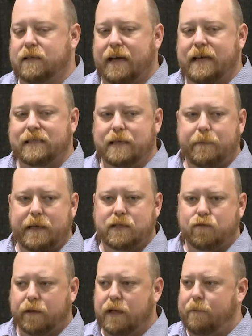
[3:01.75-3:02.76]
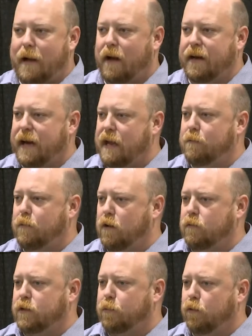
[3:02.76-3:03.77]
LAN CP is really about
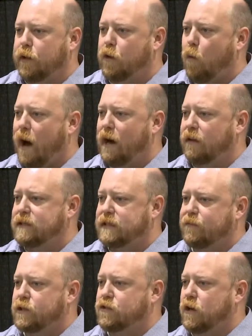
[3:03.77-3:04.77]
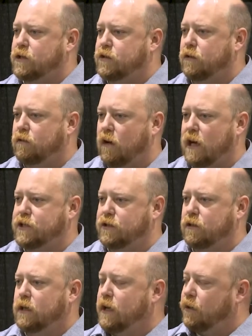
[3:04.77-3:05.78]
deploying wireless infrastructure across
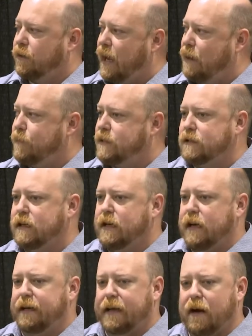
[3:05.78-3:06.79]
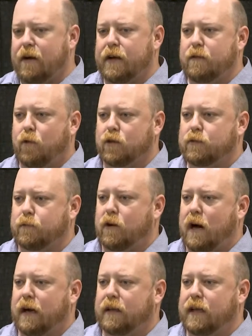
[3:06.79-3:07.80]
your campus and carrying multiple
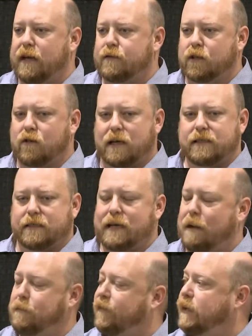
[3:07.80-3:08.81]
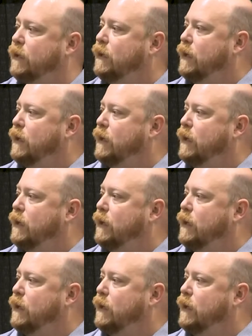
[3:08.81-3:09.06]
enclaves across the top of it.